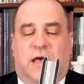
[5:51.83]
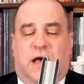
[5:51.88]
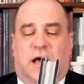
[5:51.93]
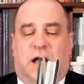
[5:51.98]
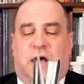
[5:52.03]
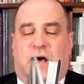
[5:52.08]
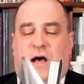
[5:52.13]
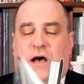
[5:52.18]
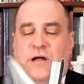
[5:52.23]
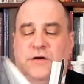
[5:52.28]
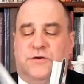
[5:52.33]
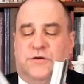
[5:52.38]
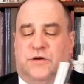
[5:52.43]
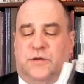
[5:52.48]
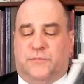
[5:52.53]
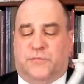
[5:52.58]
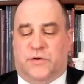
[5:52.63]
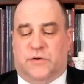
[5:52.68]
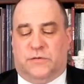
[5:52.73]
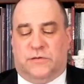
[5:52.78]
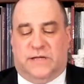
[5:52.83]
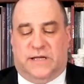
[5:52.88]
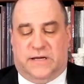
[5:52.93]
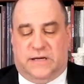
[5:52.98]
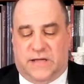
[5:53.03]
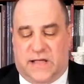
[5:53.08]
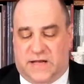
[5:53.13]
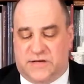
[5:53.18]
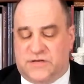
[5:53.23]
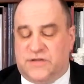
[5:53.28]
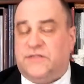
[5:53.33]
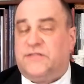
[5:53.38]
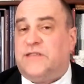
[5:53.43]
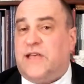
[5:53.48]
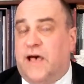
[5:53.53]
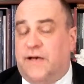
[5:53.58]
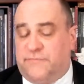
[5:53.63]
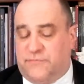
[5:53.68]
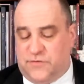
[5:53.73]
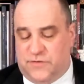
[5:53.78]
under Napoleon and just
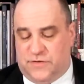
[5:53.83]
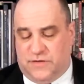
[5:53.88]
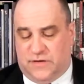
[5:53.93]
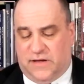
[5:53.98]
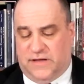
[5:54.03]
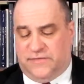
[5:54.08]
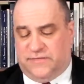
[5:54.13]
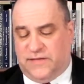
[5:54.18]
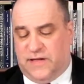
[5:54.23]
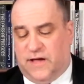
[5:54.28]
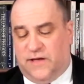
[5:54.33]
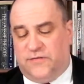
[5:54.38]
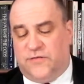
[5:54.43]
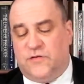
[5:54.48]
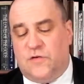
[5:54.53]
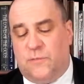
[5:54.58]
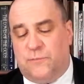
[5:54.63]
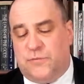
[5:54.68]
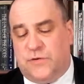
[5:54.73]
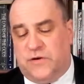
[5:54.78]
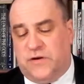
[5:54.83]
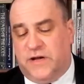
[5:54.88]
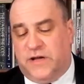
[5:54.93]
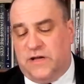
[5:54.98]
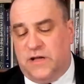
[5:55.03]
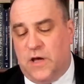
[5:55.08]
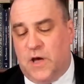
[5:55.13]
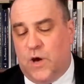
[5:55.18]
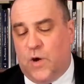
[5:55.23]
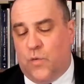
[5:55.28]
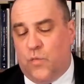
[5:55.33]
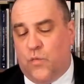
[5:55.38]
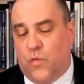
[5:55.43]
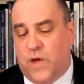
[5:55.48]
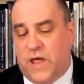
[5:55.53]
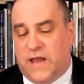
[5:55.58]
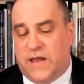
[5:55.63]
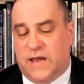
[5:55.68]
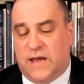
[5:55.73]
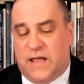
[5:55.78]
after in the Restauration period,
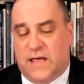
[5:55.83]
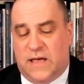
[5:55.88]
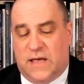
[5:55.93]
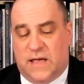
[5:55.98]
when